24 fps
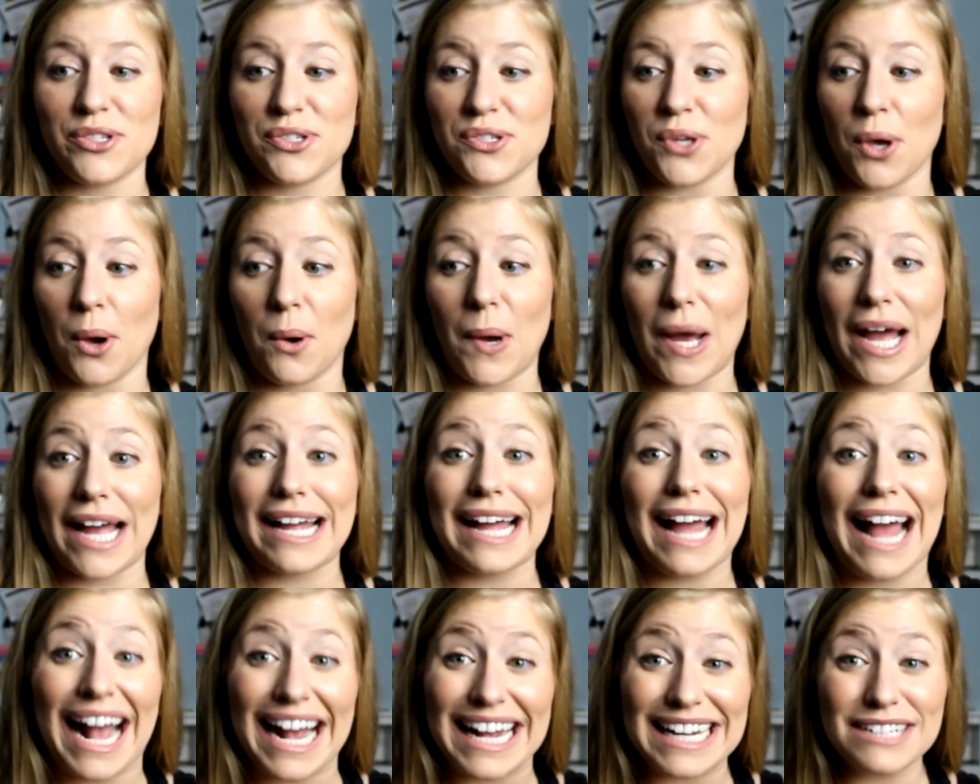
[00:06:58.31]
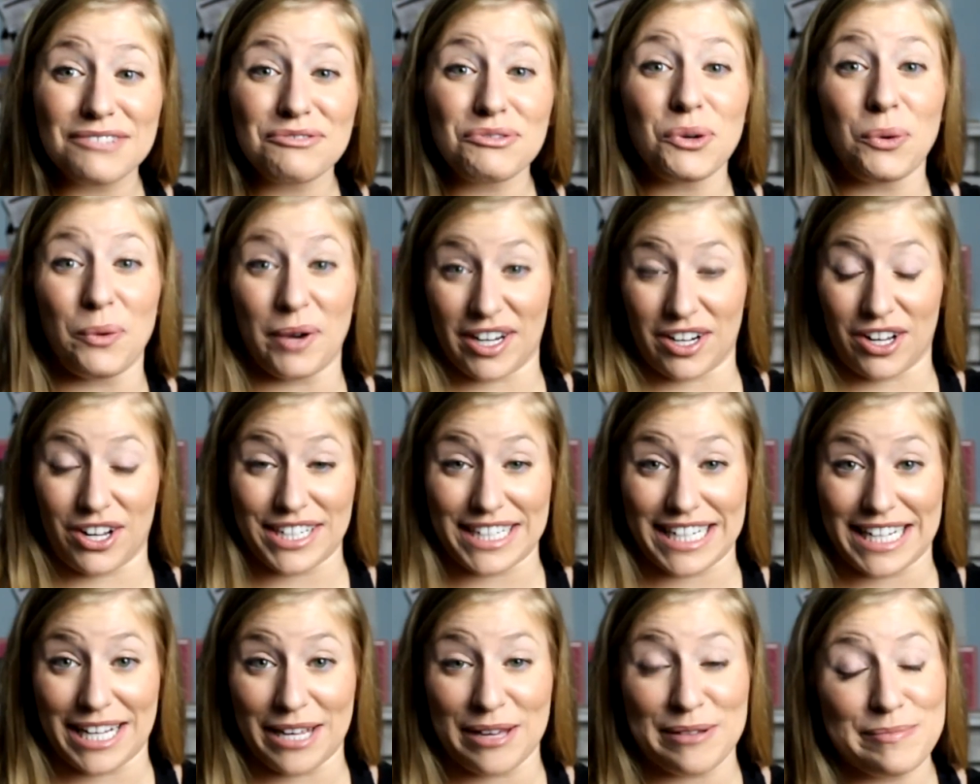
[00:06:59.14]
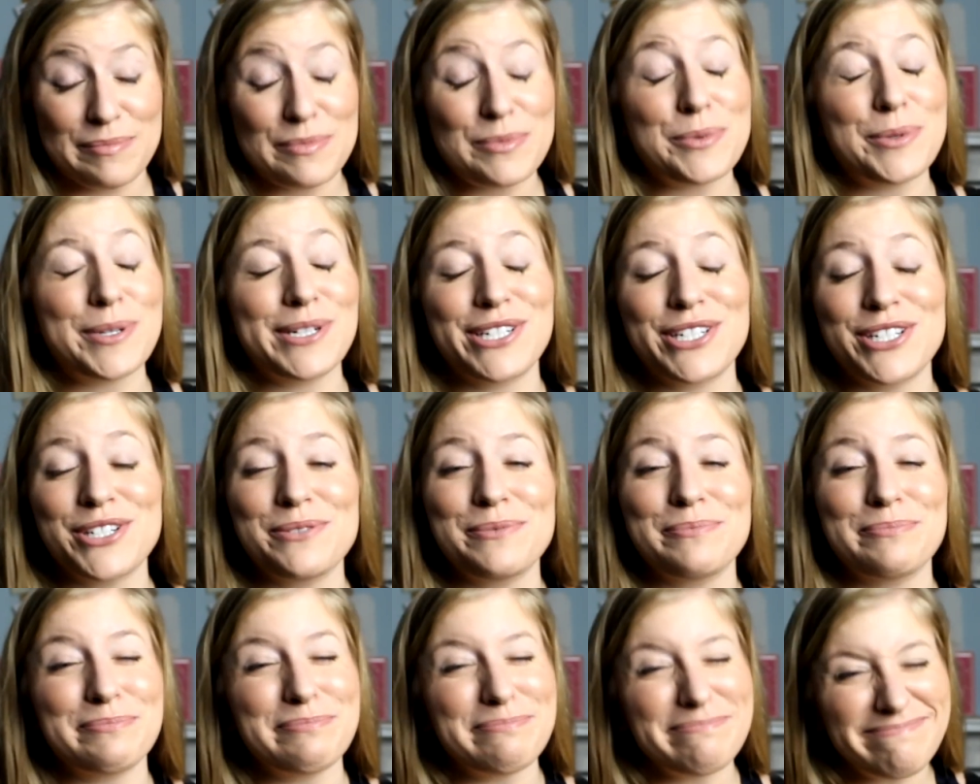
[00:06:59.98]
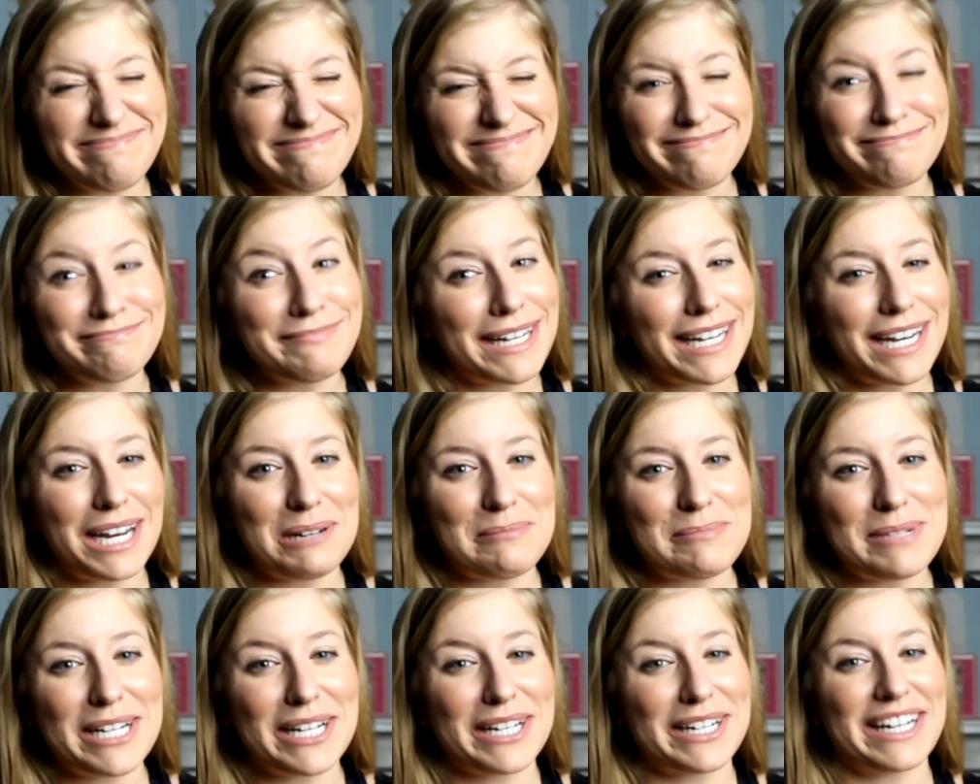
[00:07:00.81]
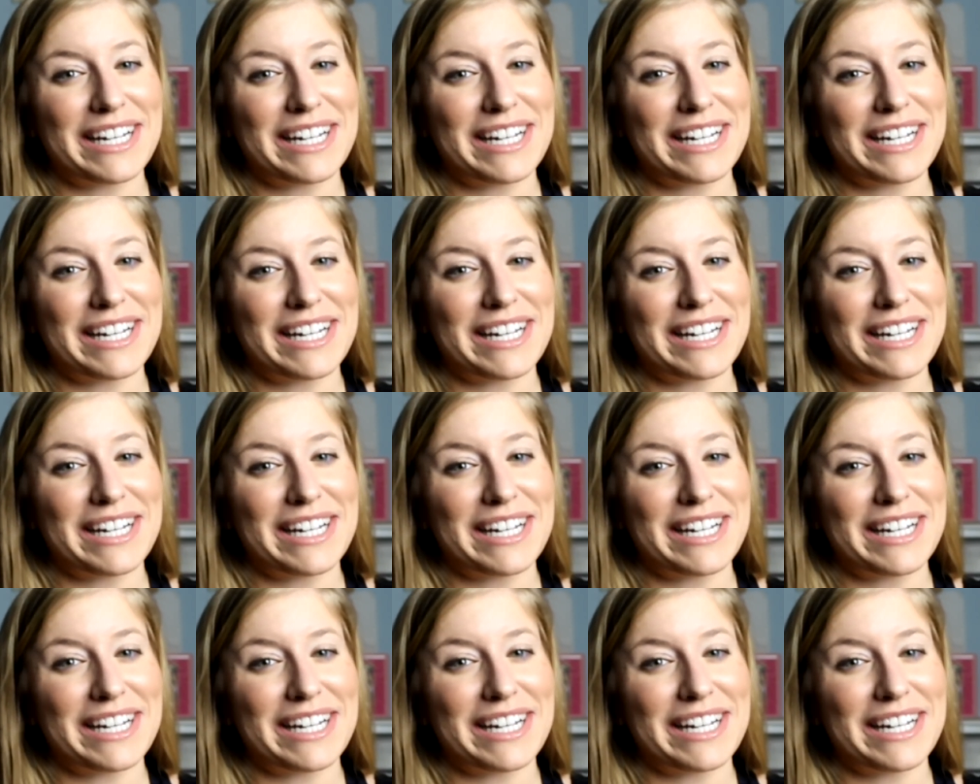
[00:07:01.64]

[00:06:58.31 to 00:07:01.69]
So I kind of quit on him, which might not have been a